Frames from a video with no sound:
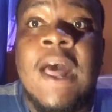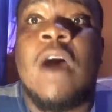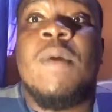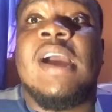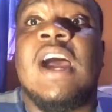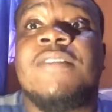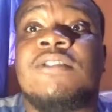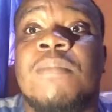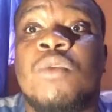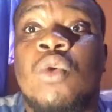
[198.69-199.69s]
And we are going to have
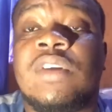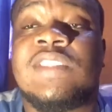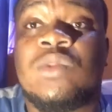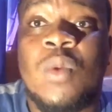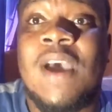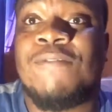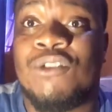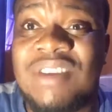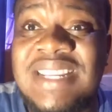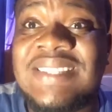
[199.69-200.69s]
some courses where we have to
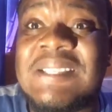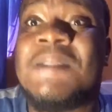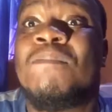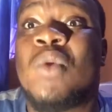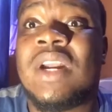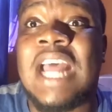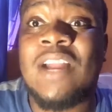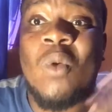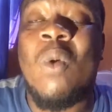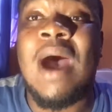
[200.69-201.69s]
resit more
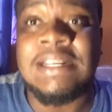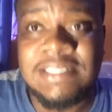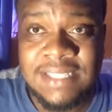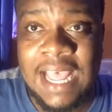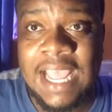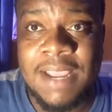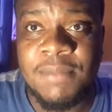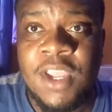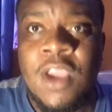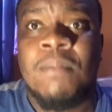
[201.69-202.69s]
than one
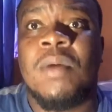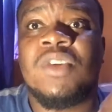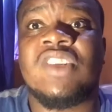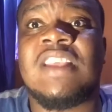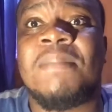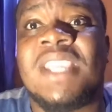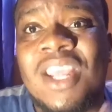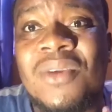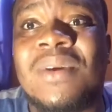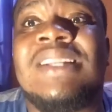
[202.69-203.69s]
time. But I just make
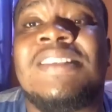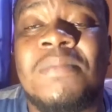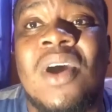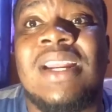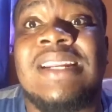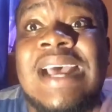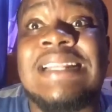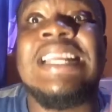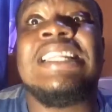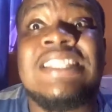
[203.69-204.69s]
you know this morning that
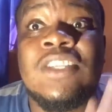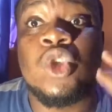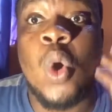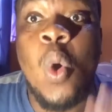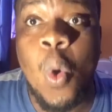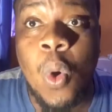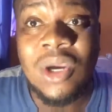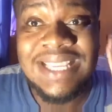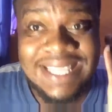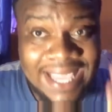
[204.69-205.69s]
it is
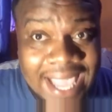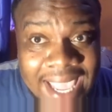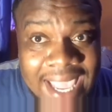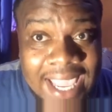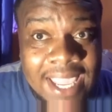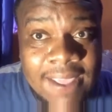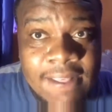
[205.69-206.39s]
okay.